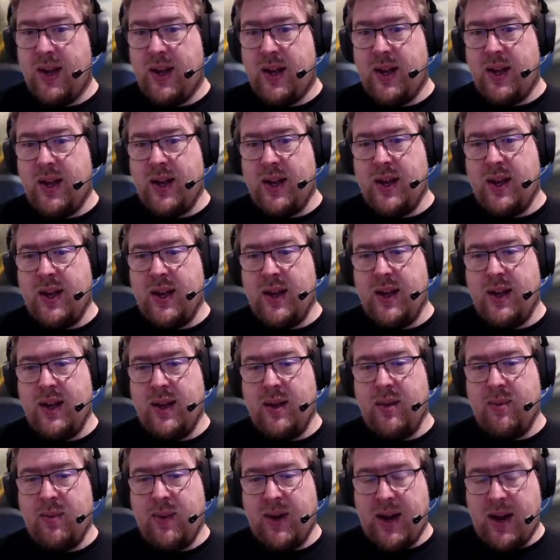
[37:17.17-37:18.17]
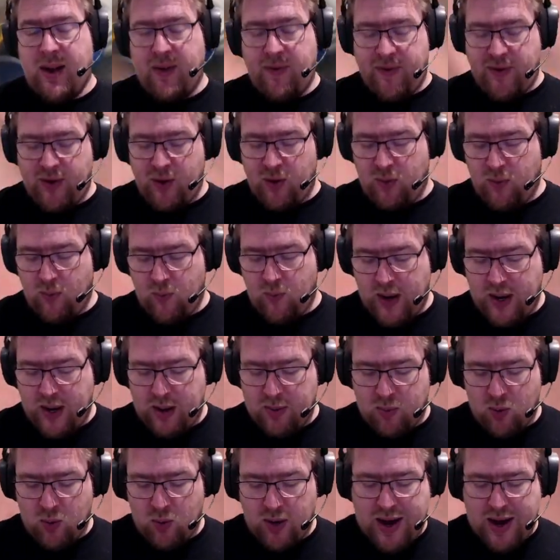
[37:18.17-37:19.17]
and I feel way
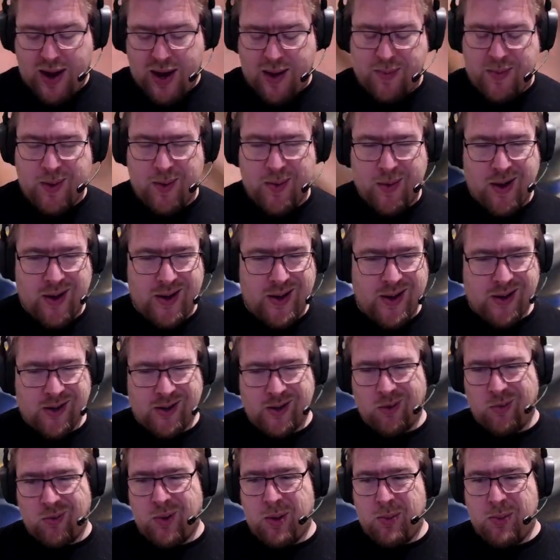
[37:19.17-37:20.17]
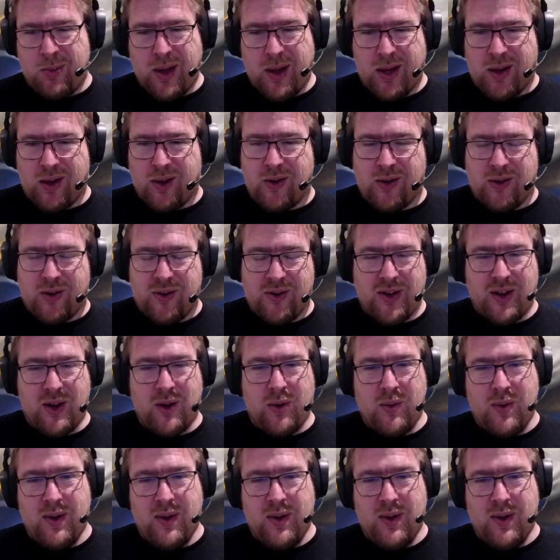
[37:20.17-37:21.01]
more happy about Tixel Beambuckler. So